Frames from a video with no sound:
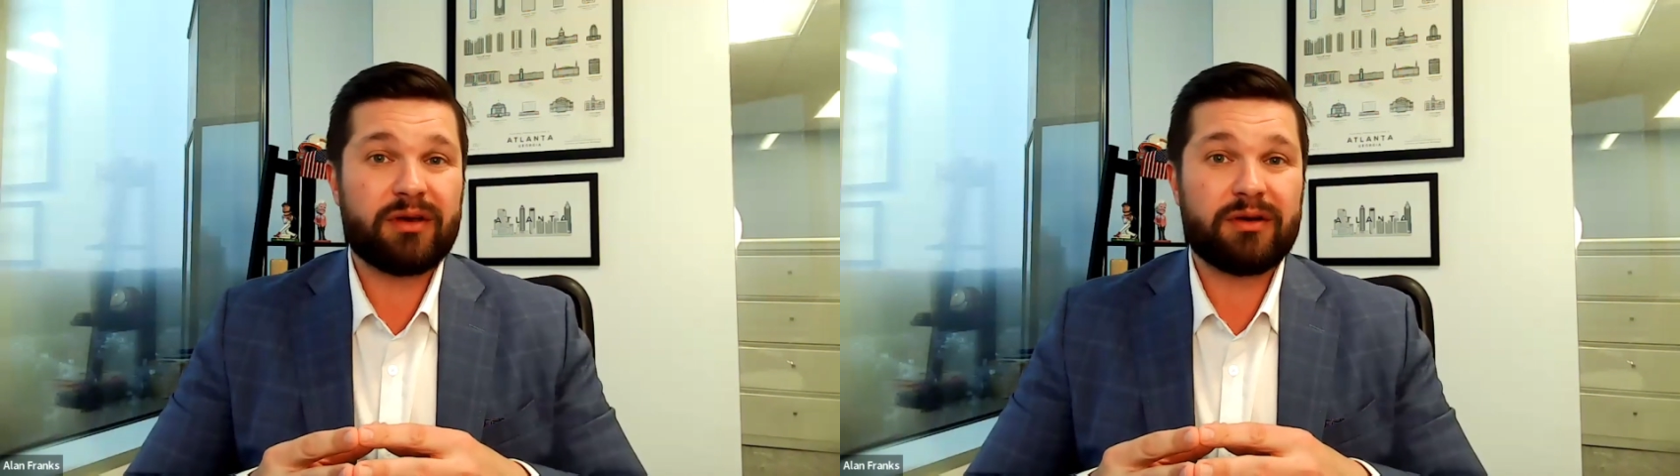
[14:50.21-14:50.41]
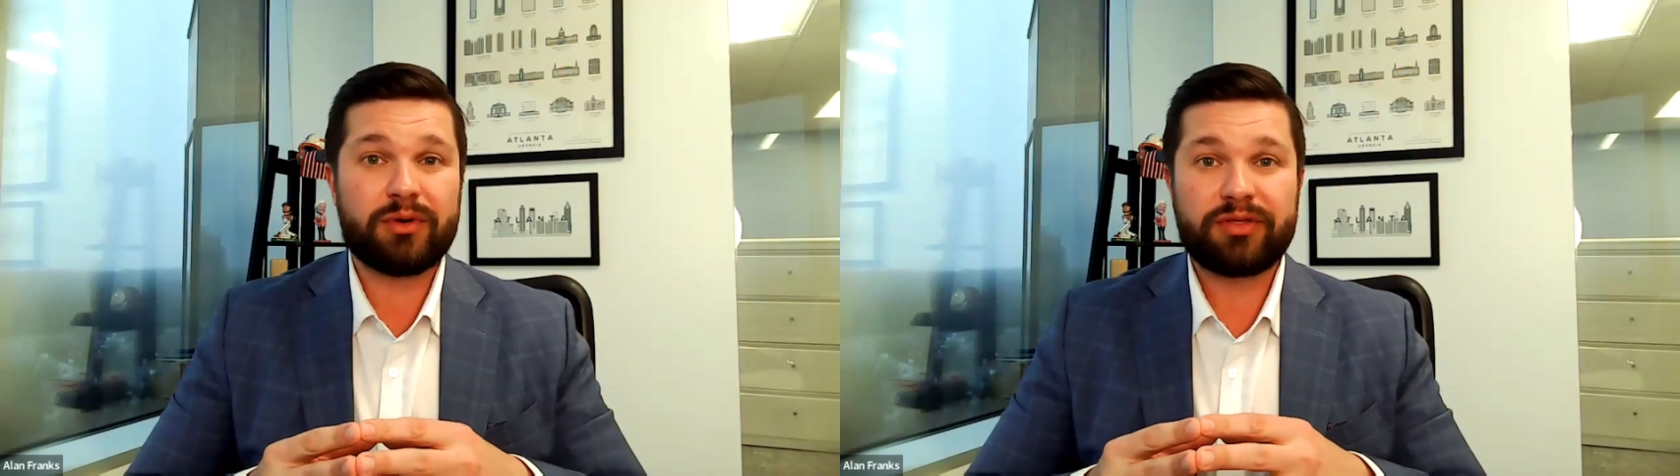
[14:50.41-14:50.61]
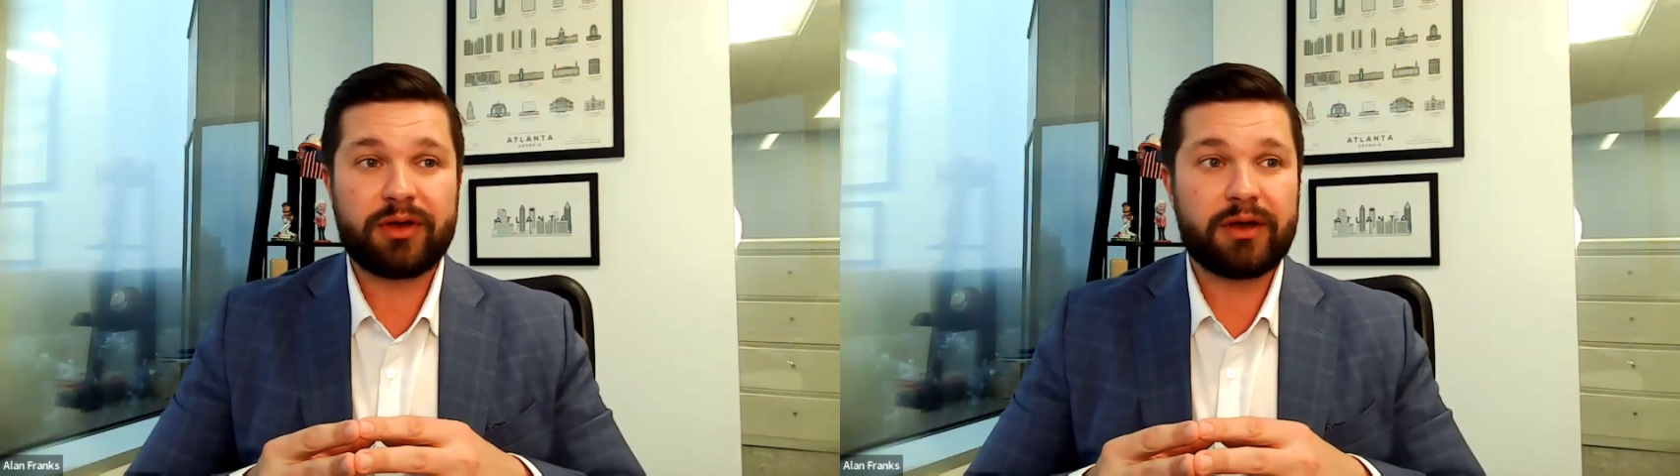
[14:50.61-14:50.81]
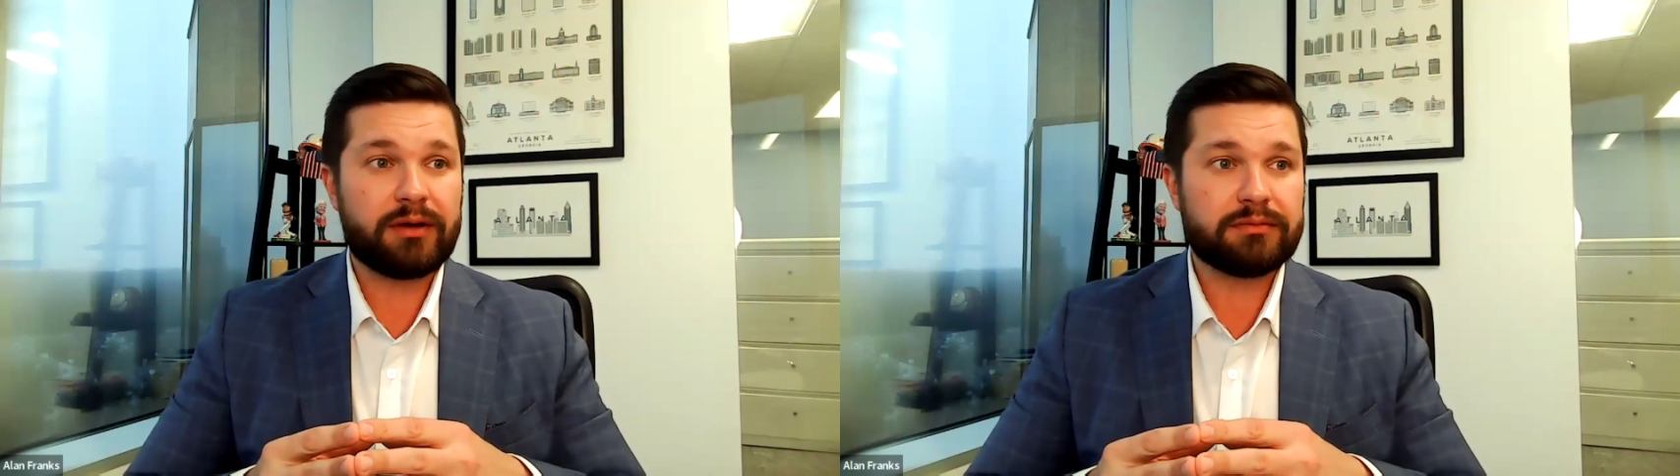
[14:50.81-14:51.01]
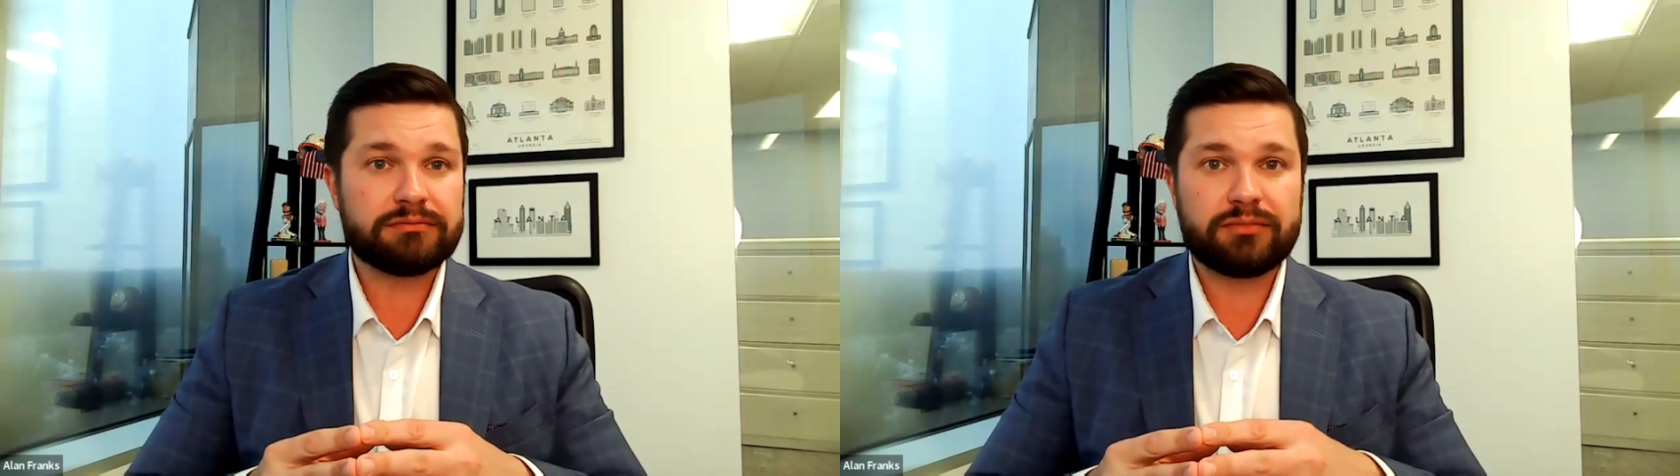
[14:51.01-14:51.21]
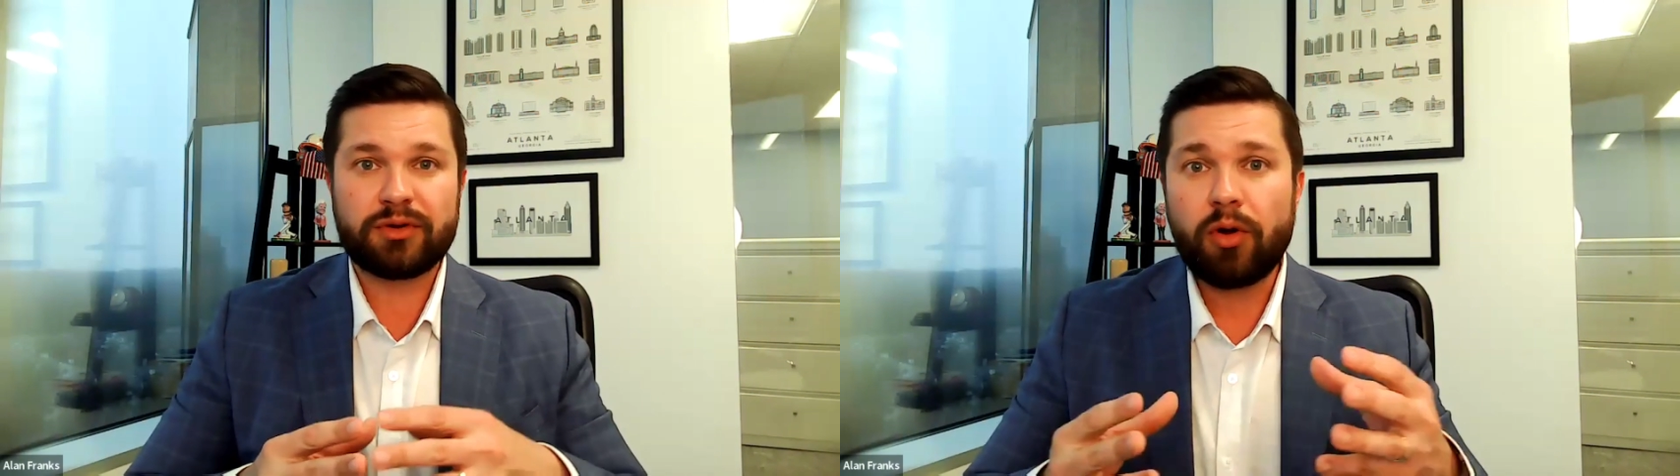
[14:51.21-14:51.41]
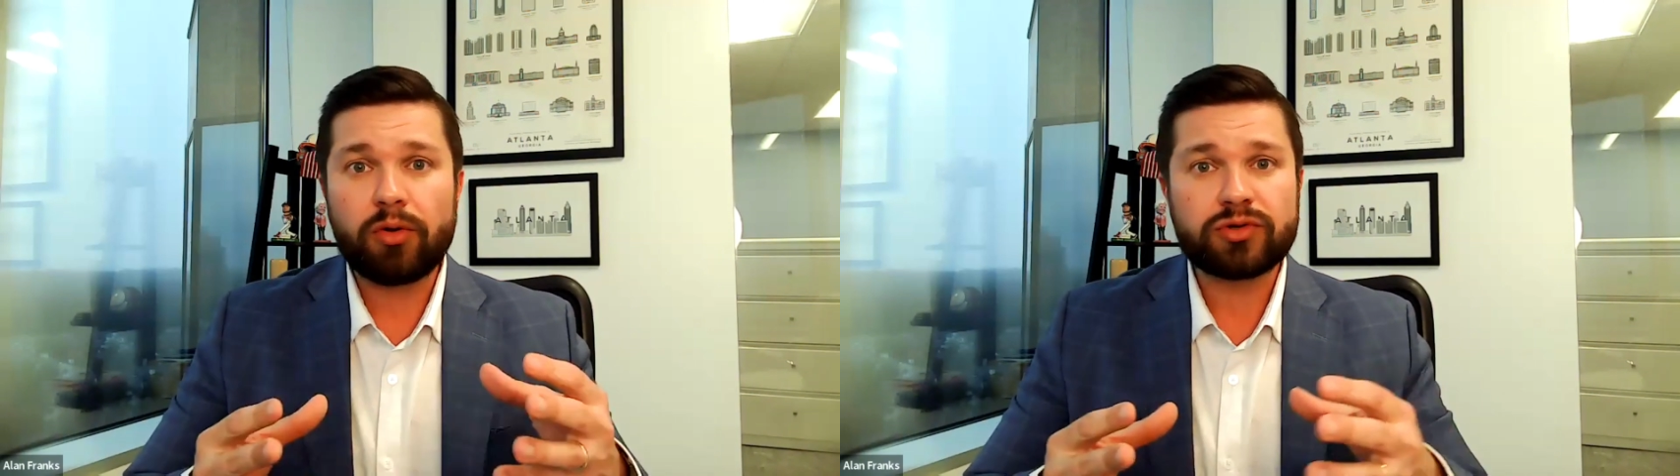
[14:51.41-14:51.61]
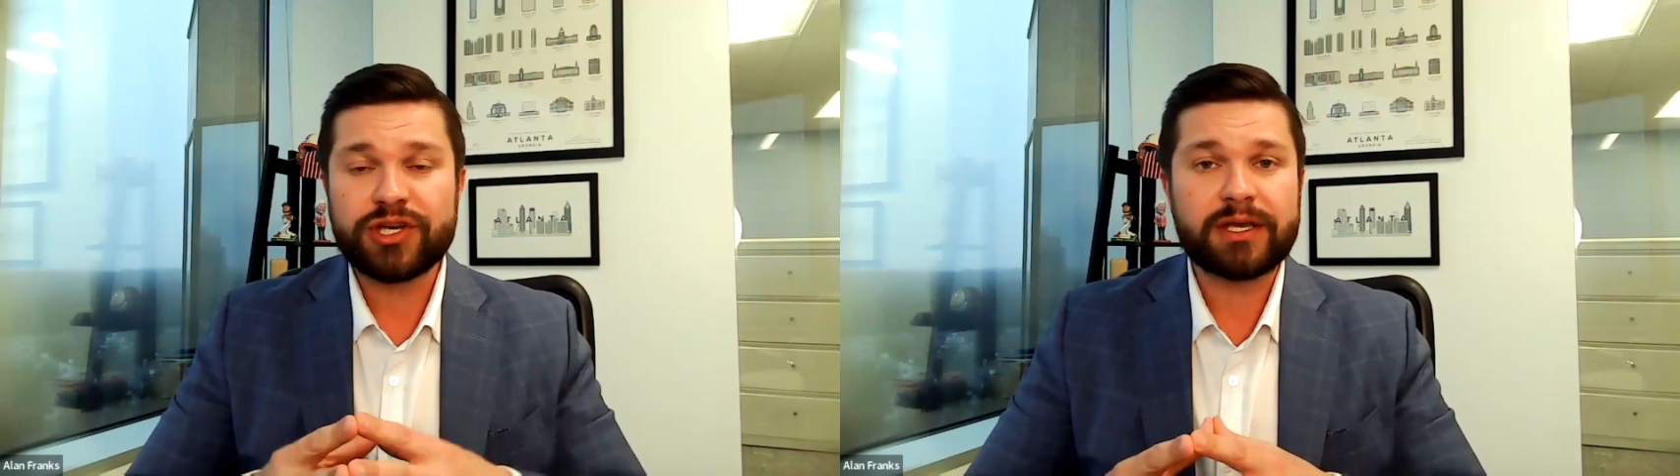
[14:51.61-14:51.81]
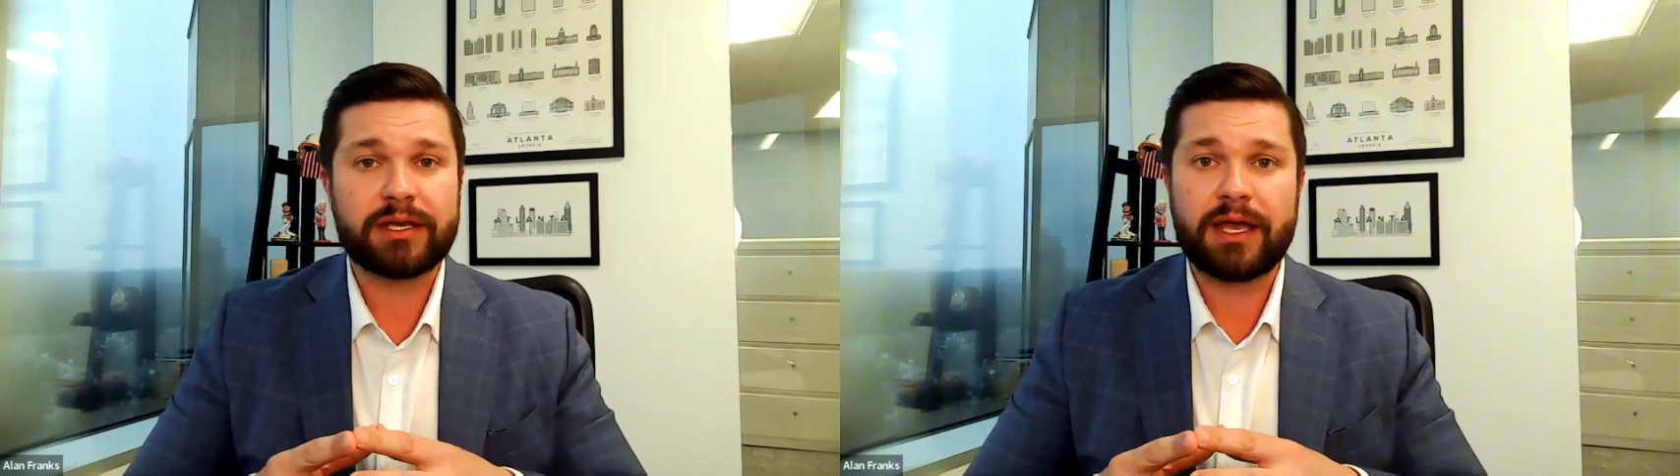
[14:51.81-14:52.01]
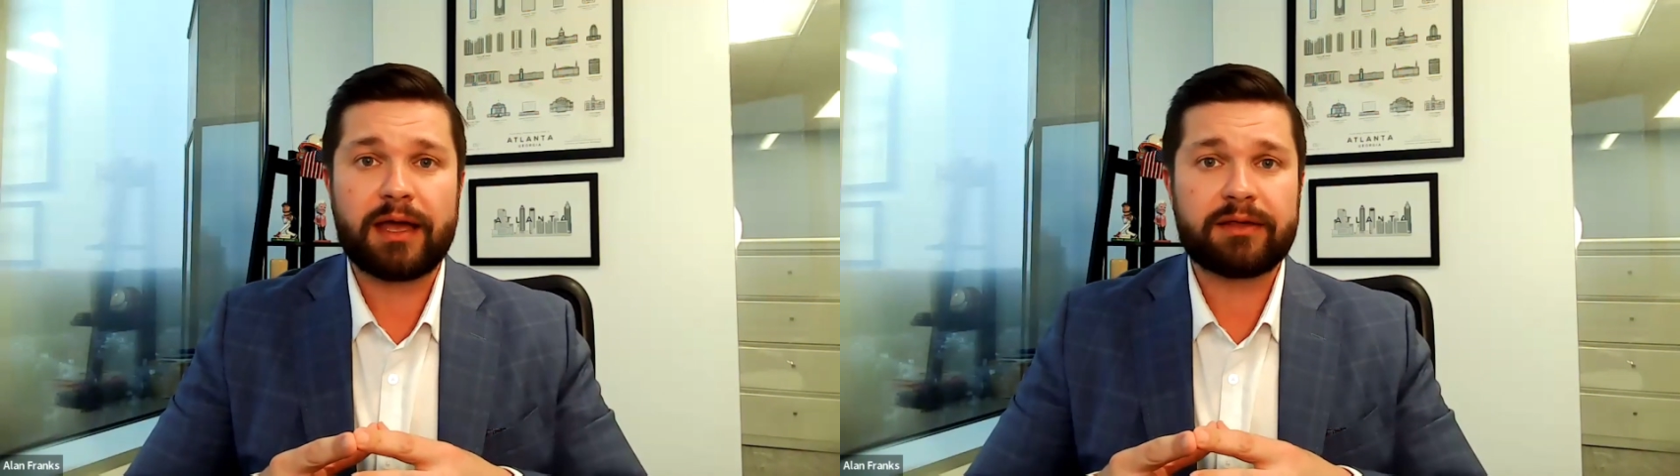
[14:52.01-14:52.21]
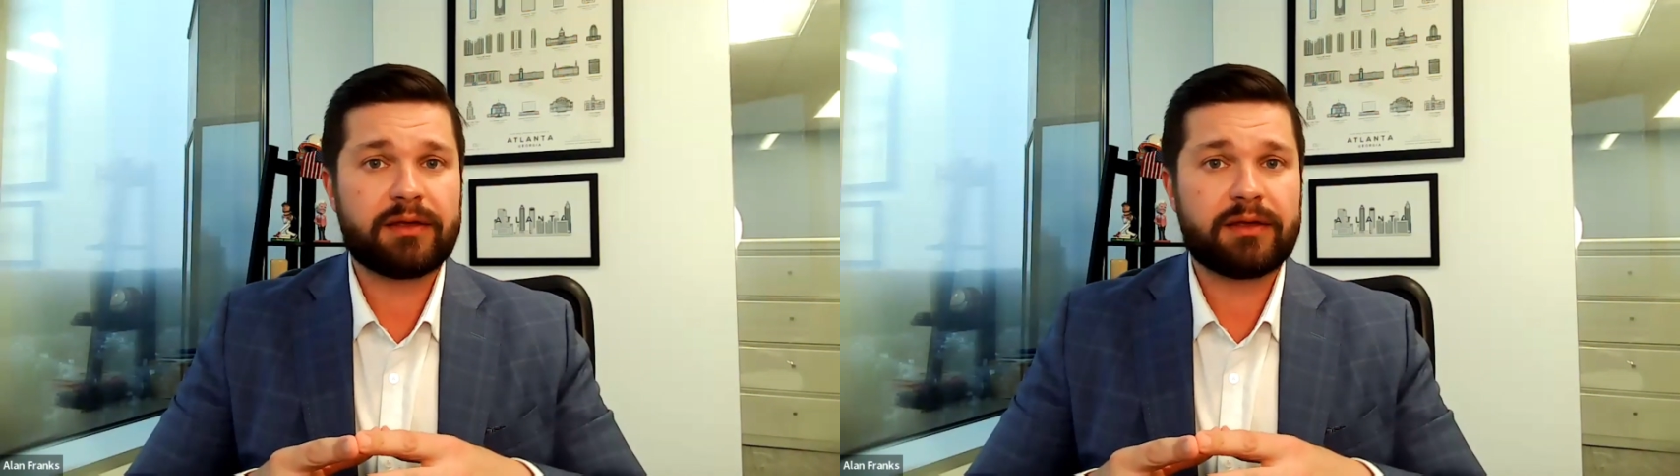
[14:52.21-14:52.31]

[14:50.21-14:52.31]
whole chicken, guys.